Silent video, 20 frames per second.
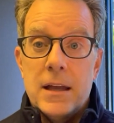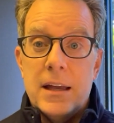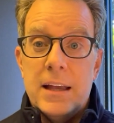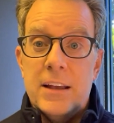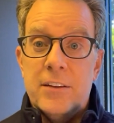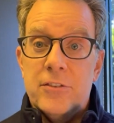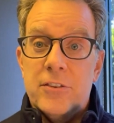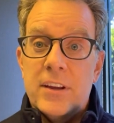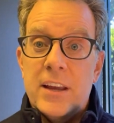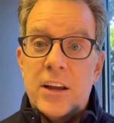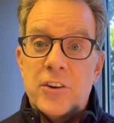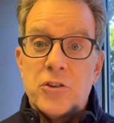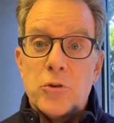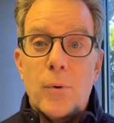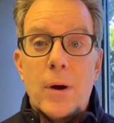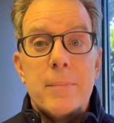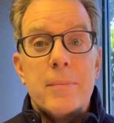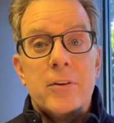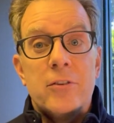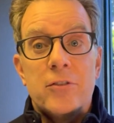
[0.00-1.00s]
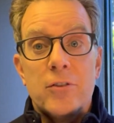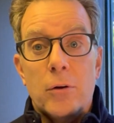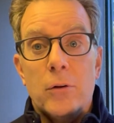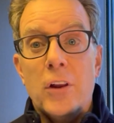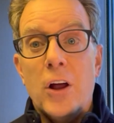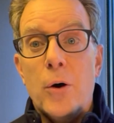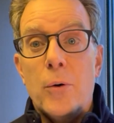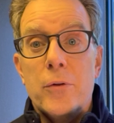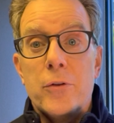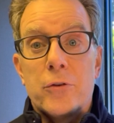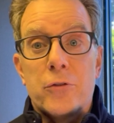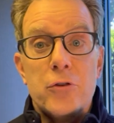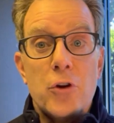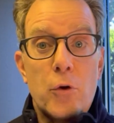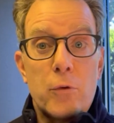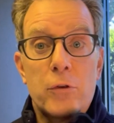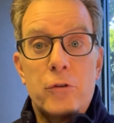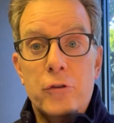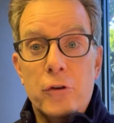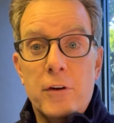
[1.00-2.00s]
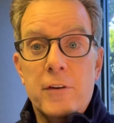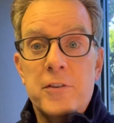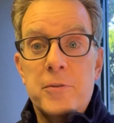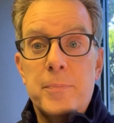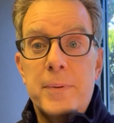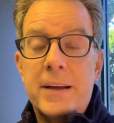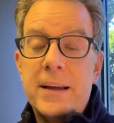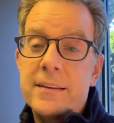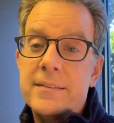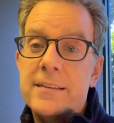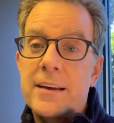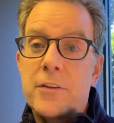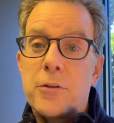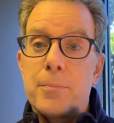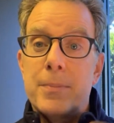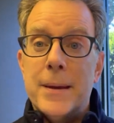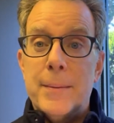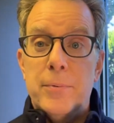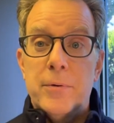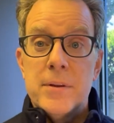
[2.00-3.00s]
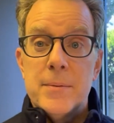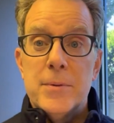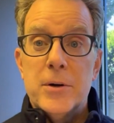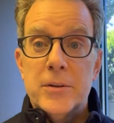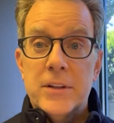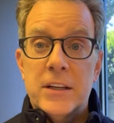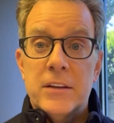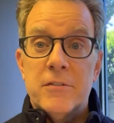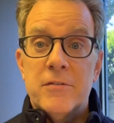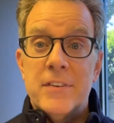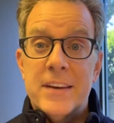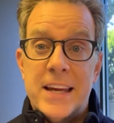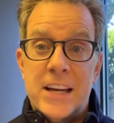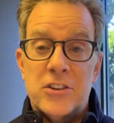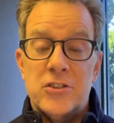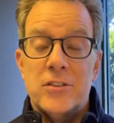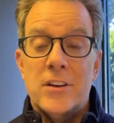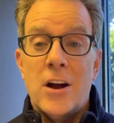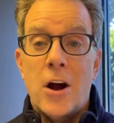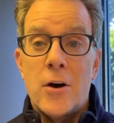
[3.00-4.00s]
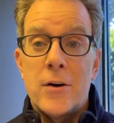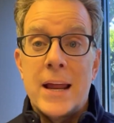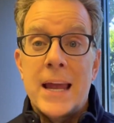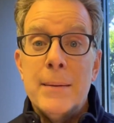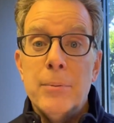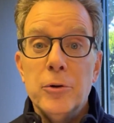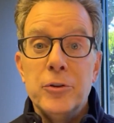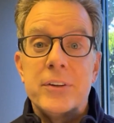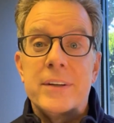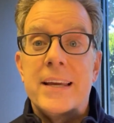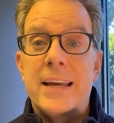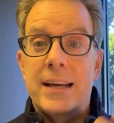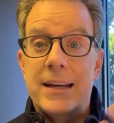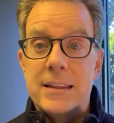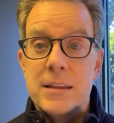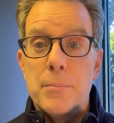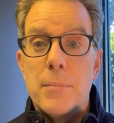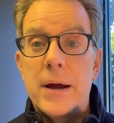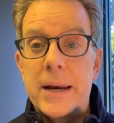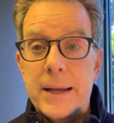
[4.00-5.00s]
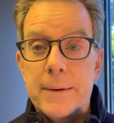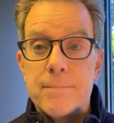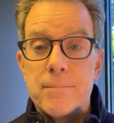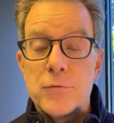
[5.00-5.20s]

Is the HOA been so low and there's no reserves because the other people in the building financially aren't able to kick in the money?